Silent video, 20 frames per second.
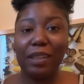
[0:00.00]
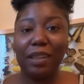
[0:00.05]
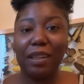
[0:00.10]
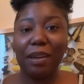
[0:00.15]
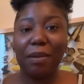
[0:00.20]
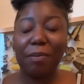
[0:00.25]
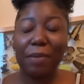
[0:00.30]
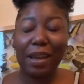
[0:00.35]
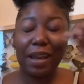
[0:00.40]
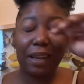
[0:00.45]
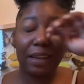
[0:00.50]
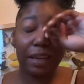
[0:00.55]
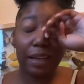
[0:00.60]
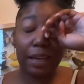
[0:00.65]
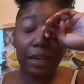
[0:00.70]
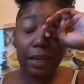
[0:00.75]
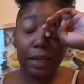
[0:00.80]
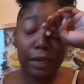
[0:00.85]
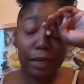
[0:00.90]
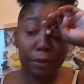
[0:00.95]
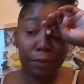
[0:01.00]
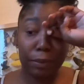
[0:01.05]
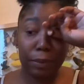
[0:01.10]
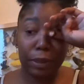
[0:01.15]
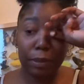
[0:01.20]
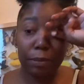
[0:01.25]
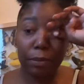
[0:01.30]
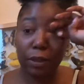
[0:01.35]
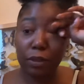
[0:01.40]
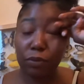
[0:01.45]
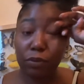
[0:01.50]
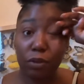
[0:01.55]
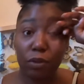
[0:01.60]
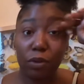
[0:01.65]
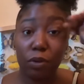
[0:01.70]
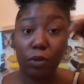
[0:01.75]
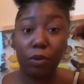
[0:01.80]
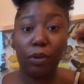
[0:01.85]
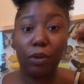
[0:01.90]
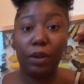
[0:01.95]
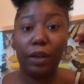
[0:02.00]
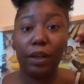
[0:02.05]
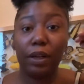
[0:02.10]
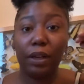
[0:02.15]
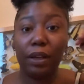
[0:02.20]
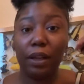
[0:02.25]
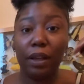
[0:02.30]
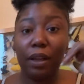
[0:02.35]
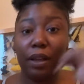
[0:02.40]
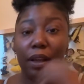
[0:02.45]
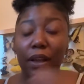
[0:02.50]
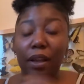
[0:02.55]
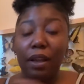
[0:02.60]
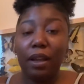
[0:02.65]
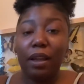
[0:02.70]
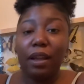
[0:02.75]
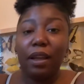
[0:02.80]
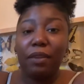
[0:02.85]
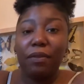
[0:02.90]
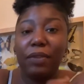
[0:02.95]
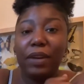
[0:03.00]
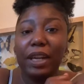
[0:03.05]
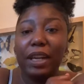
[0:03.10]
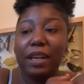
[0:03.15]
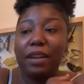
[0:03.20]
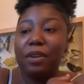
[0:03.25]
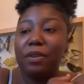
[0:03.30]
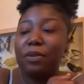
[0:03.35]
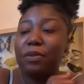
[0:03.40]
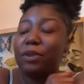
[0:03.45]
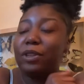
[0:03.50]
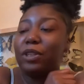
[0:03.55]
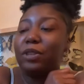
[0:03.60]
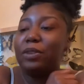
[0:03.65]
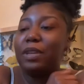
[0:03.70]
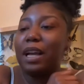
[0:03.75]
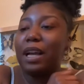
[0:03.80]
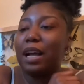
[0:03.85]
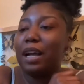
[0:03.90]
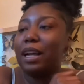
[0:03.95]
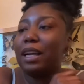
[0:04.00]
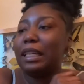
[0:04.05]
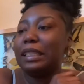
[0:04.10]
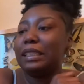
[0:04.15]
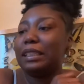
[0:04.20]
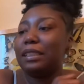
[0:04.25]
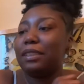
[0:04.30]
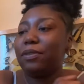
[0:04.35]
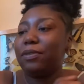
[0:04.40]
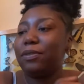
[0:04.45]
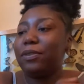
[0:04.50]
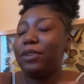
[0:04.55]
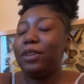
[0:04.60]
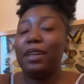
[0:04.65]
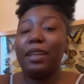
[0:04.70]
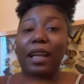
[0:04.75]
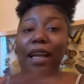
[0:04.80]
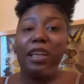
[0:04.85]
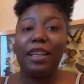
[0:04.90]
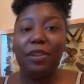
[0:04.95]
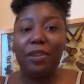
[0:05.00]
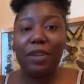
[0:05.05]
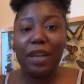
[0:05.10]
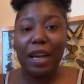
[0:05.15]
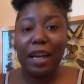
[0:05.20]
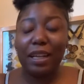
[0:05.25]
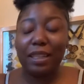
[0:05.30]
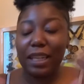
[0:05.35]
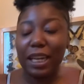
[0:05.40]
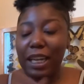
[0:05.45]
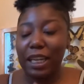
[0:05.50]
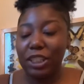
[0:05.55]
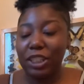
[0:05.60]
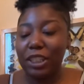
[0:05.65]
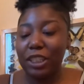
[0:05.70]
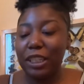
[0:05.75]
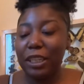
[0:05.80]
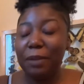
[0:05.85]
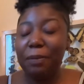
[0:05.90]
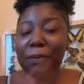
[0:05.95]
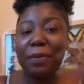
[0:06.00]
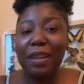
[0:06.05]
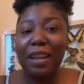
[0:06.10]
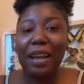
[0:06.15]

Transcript: come back and pretty much record a video for you guys, for a lot of you guys actually.